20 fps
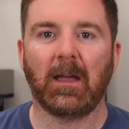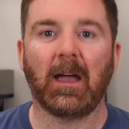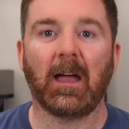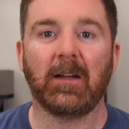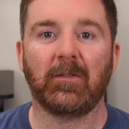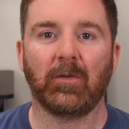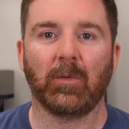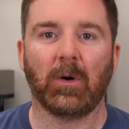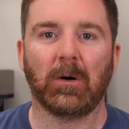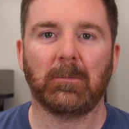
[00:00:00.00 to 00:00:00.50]

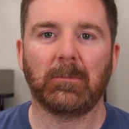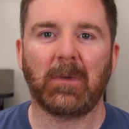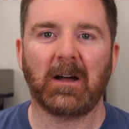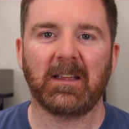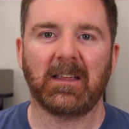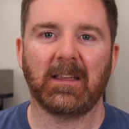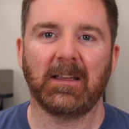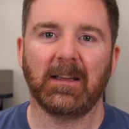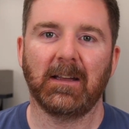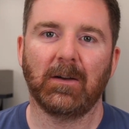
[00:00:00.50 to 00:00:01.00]
Hey everyone,
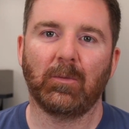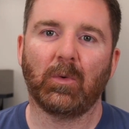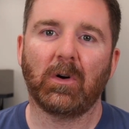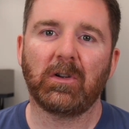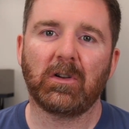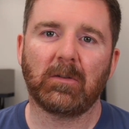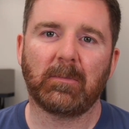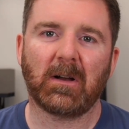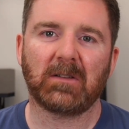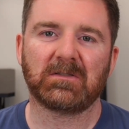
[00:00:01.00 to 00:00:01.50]
Mike here.
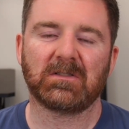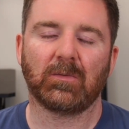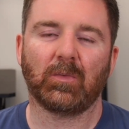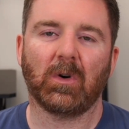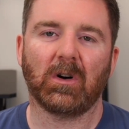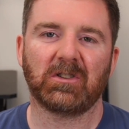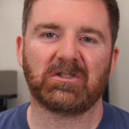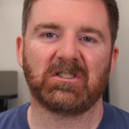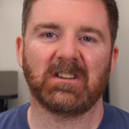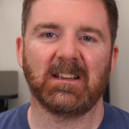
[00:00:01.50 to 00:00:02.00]
What you're about to
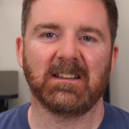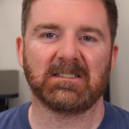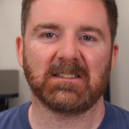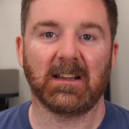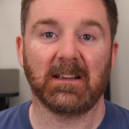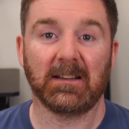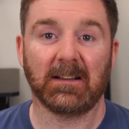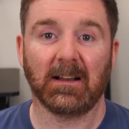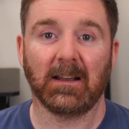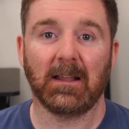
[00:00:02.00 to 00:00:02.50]
watch is
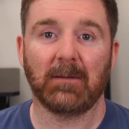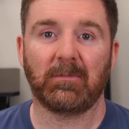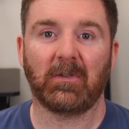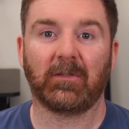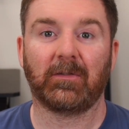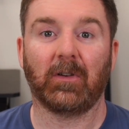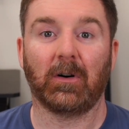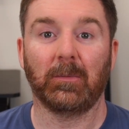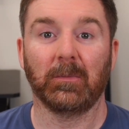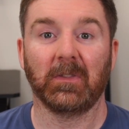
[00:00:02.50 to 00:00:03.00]
a
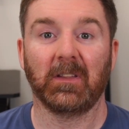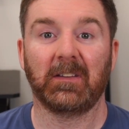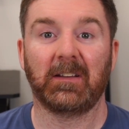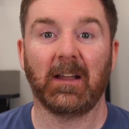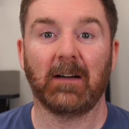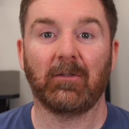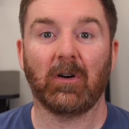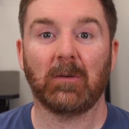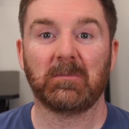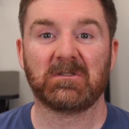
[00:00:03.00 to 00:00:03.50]
clip from the
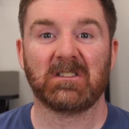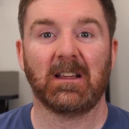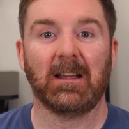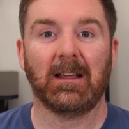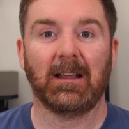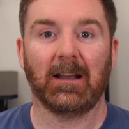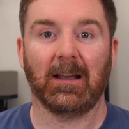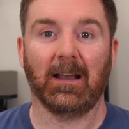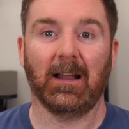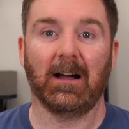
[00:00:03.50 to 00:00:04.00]
DevOps
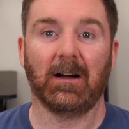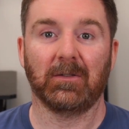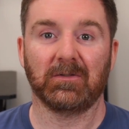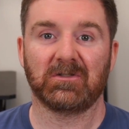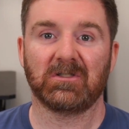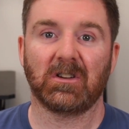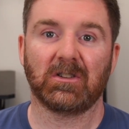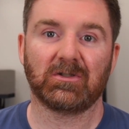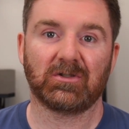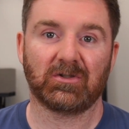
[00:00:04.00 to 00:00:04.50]

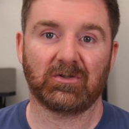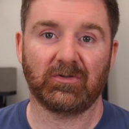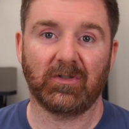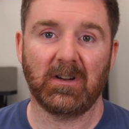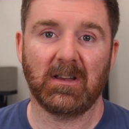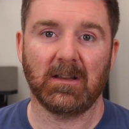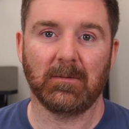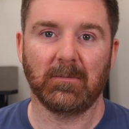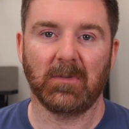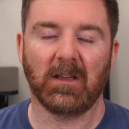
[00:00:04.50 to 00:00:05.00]
Lounge
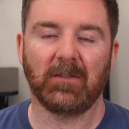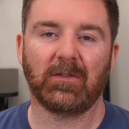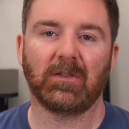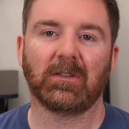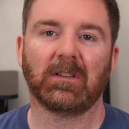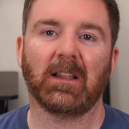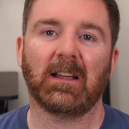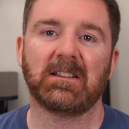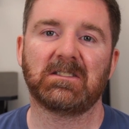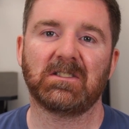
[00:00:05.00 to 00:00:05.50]
stream. If
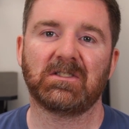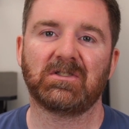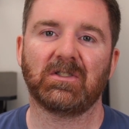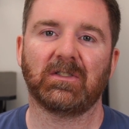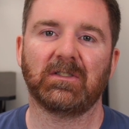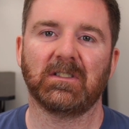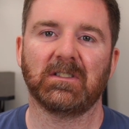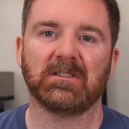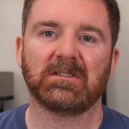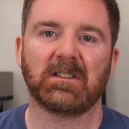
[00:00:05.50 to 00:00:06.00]
you'd like to
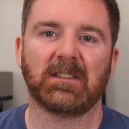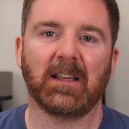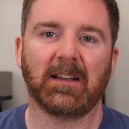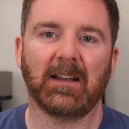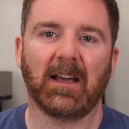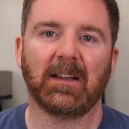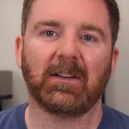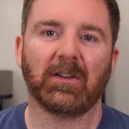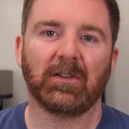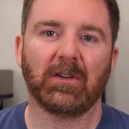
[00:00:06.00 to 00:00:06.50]
join us,
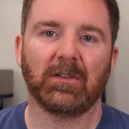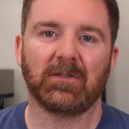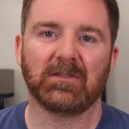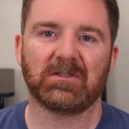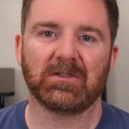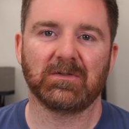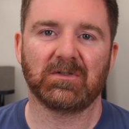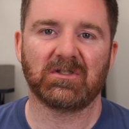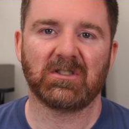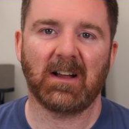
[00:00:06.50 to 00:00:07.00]
then head on over
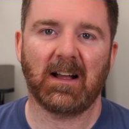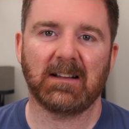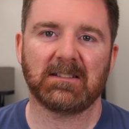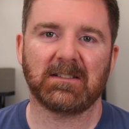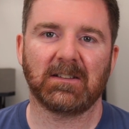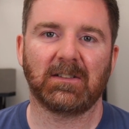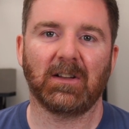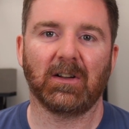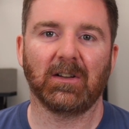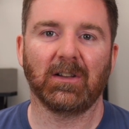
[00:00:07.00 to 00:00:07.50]
to
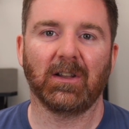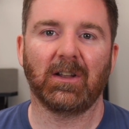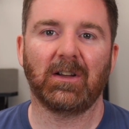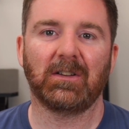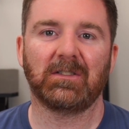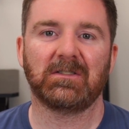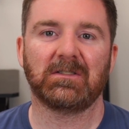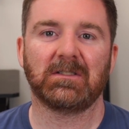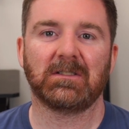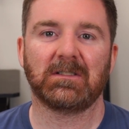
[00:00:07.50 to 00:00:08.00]
chat dot
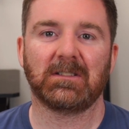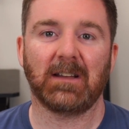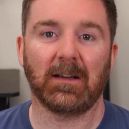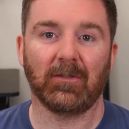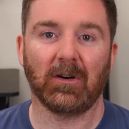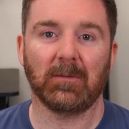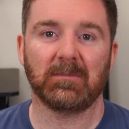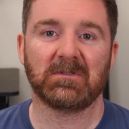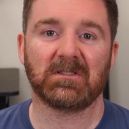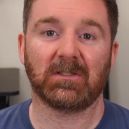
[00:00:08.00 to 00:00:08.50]
learn
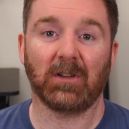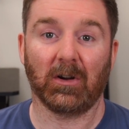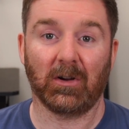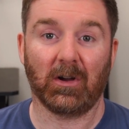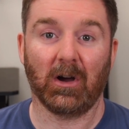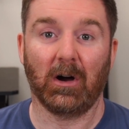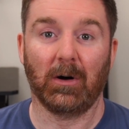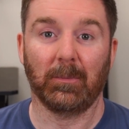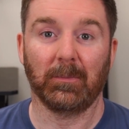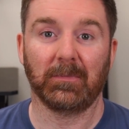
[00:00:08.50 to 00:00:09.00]
devops
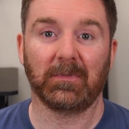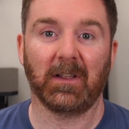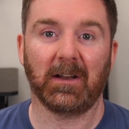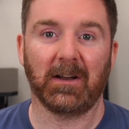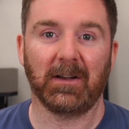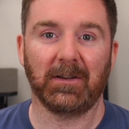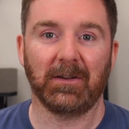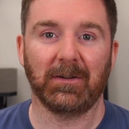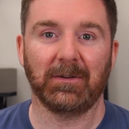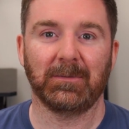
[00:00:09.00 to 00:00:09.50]
dot com dot
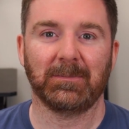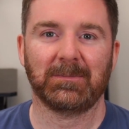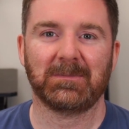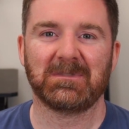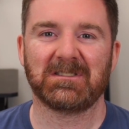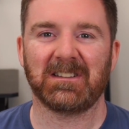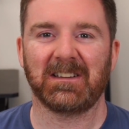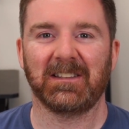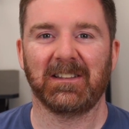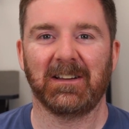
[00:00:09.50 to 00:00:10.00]
A U.
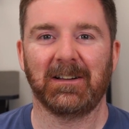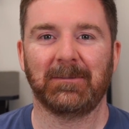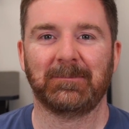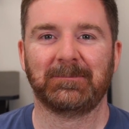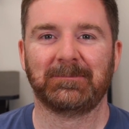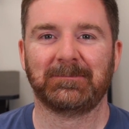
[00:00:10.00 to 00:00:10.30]
See you there.